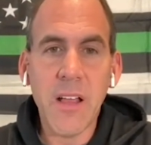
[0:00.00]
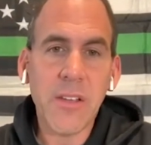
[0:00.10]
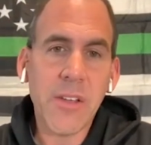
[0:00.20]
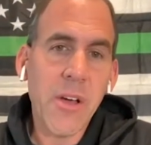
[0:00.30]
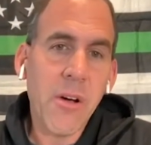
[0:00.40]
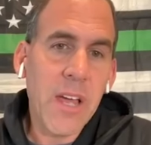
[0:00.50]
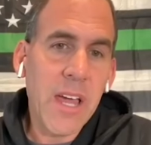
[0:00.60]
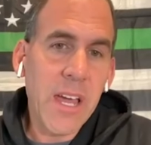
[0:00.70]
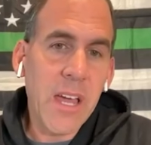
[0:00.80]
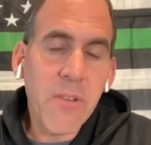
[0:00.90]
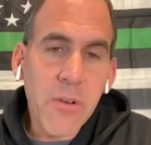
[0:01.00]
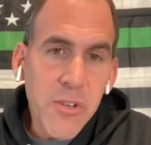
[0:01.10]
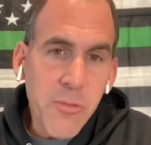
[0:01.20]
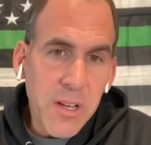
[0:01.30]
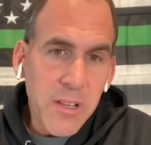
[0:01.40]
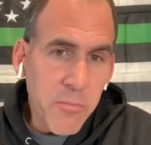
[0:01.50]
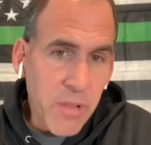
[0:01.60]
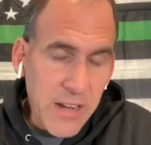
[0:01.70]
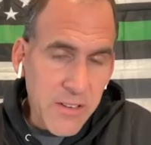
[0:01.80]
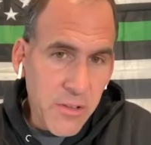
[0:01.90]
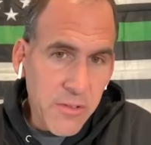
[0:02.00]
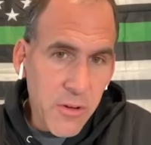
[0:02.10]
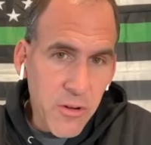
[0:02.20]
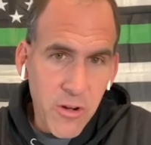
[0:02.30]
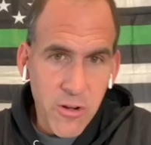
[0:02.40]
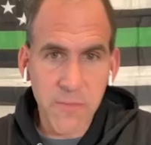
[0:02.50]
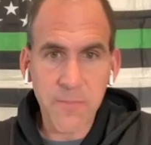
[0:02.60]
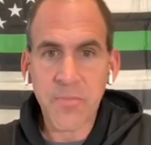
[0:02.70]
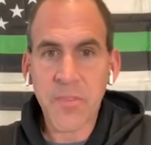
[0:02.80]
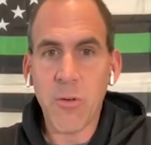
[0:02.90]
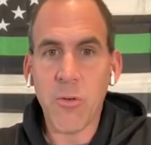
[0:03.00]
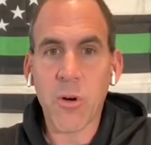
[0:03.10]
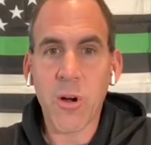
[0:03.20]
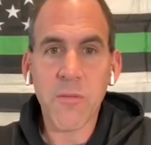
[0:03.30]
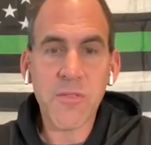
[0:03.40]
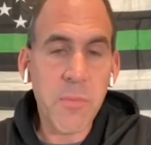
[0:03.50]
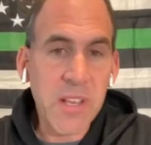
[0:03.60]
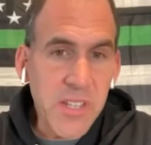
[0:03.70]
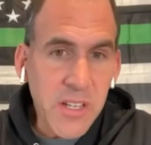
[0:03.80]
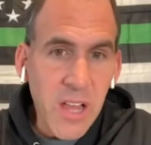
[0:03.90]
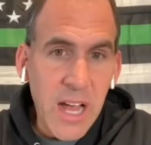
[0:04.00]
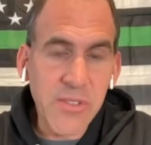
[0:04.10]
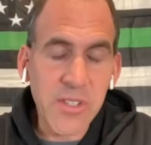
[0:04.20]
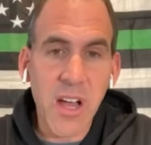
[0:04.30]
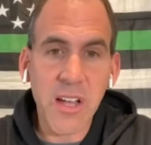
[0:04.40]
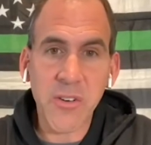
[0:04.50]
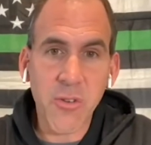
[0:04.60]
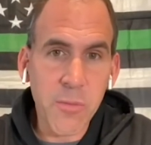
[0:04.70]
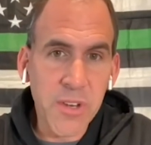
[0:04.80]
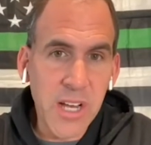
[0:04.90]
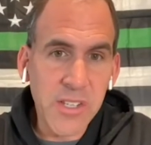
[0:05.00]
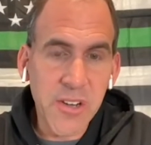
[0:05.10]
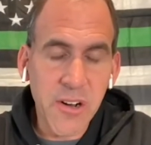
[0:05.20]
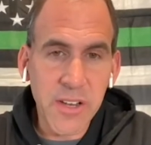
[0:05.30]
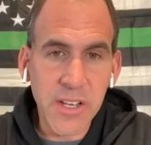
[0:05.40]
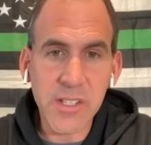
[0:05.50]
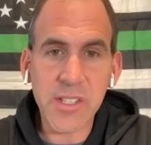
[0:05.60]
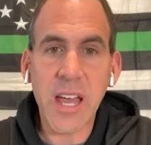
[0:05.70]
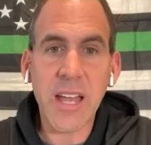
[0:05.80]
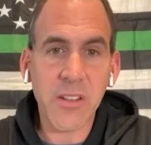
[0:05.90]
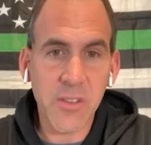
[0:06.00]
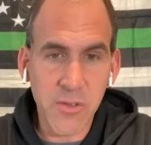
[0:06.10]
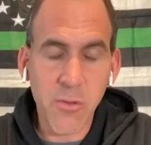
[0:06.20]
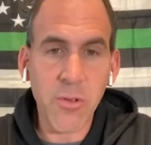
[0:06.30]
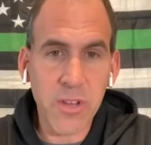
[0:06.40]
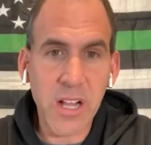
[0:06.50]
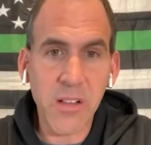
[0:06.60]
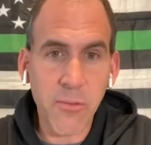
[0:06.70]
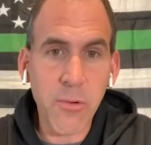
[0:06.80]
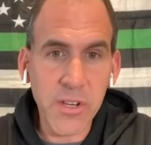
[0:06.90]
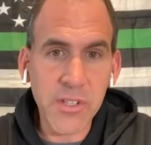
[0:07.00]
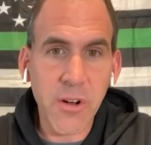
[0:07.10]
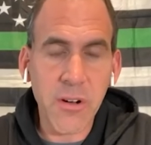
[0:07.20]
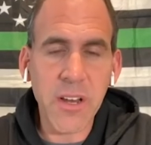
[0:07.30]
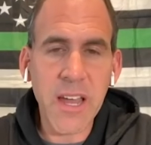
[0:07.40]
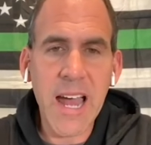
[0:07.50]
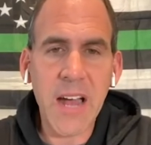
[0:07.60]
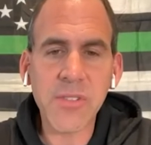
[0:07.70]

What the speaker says: a very dwindling black-tailed deer herd, or domestic livestock in urbanized areas like Northern California is starting to have?